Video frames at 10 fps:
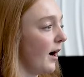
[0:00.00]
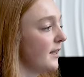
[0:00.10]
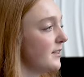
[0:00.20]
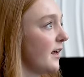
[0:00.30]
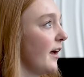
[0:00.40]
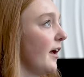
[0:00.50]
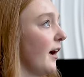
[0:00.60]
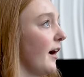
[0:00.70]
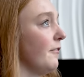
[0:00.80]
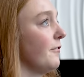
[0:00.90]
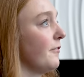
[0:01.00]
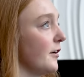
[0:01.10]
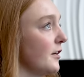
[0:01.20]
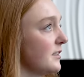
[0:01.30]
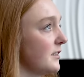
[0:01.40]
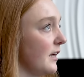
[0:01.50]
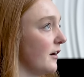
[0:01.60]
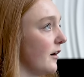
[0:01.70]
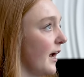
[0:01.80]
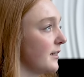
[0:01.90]
I'd say I first
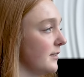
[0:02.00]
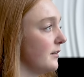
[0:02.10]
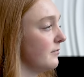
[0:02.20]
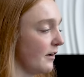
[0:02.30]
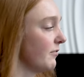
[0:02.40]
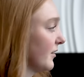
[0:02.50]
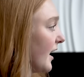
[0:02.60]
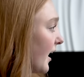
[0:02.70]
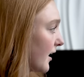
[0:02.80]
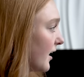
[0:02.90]
interacted definitely at a